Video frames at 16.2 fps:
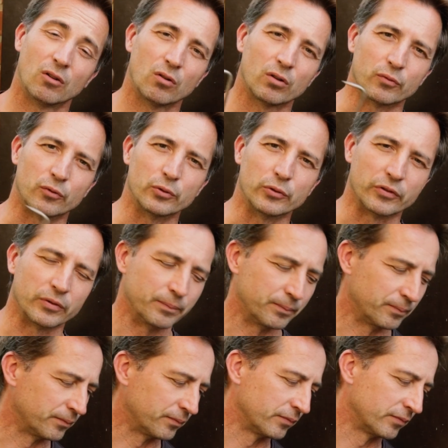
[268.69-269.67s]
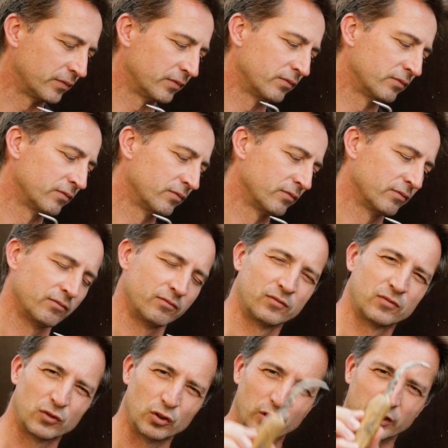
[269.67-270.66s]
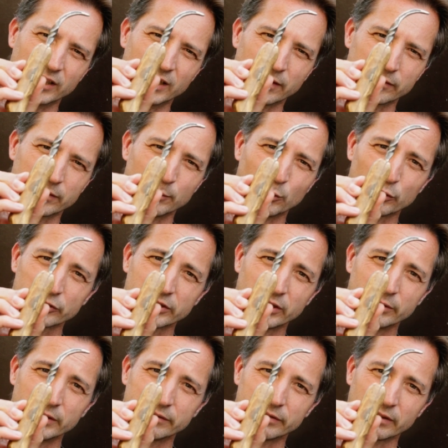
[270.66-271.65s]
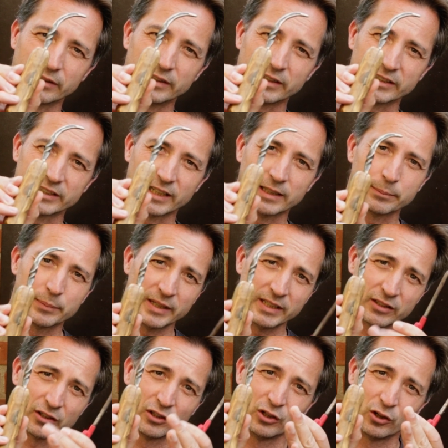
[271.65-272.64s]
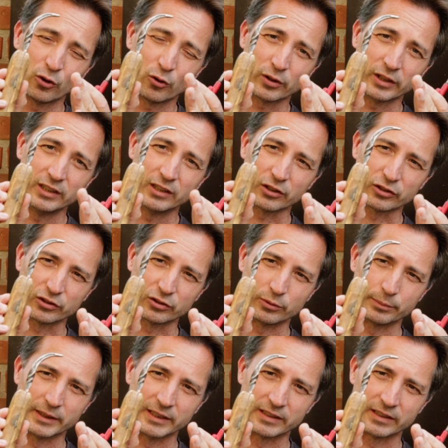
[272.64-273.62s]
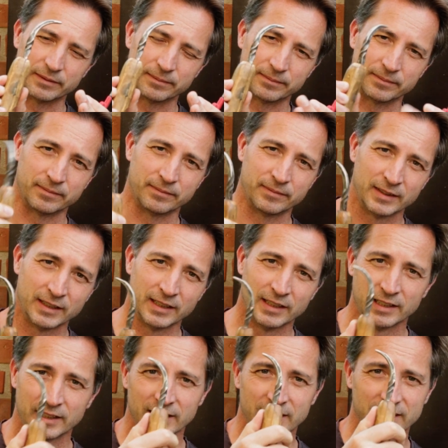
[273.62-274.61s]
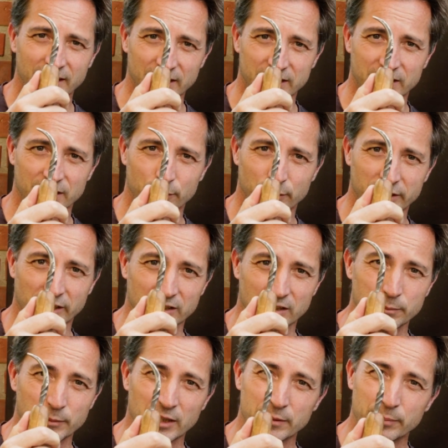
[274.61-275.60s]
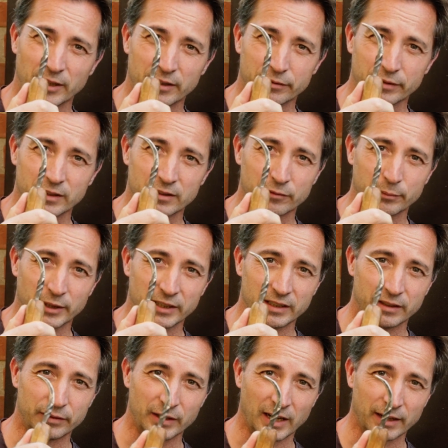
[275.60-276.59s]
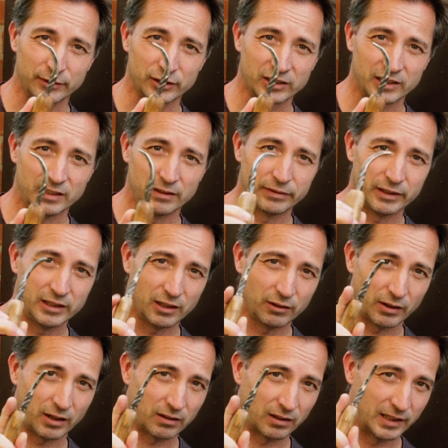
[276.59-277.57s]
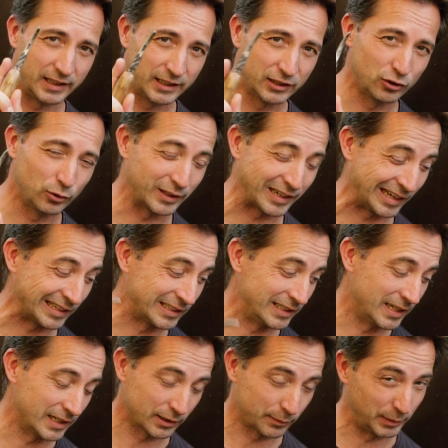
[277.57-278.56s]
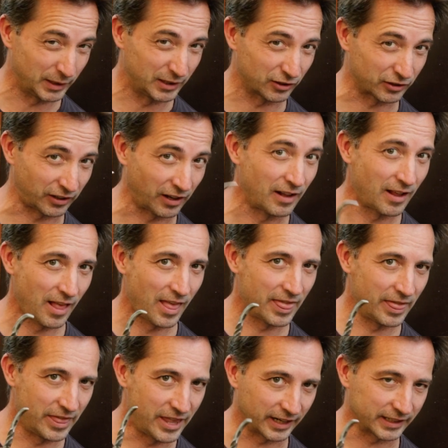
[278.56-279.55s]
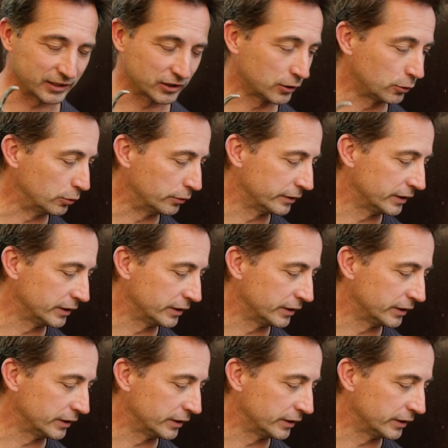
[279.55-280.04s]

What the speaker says: or a root. You can have them also in very nice handmade or industrial made. This was actually made by a friend of mine. If you haven't seen the video, I'll link to it at the end because that is a cool